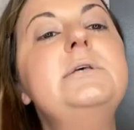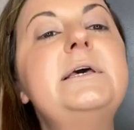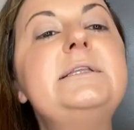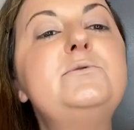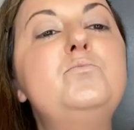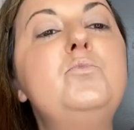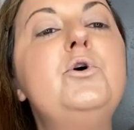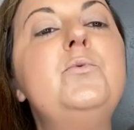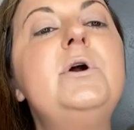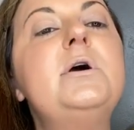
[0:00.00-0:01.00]
like it's
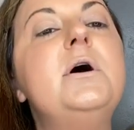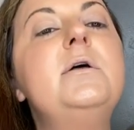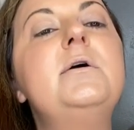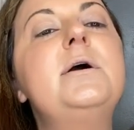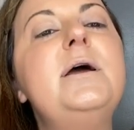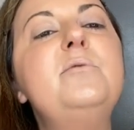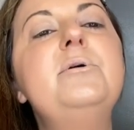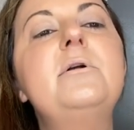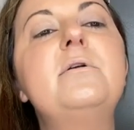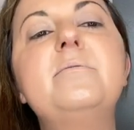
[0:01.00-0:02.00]
more one color. I kind of put
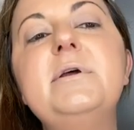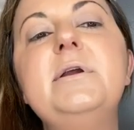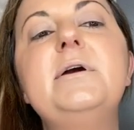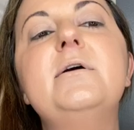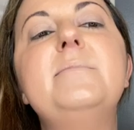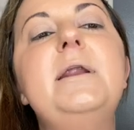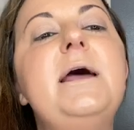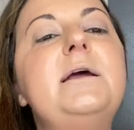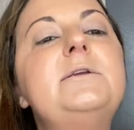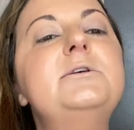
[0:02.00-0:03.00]
a little bit here on my
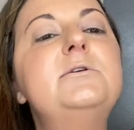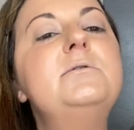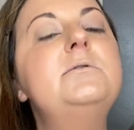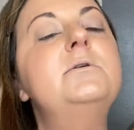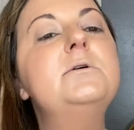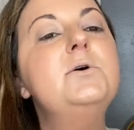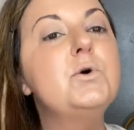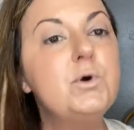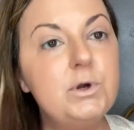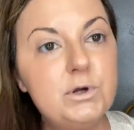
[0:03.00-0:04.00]
neck too,
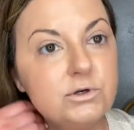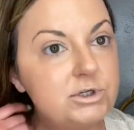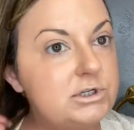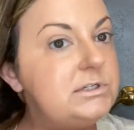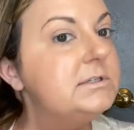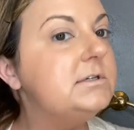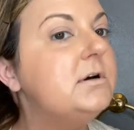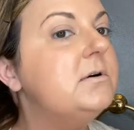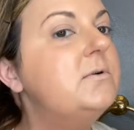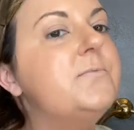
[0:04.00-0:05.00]
just
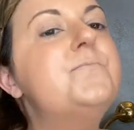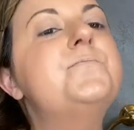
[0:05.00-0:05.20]
so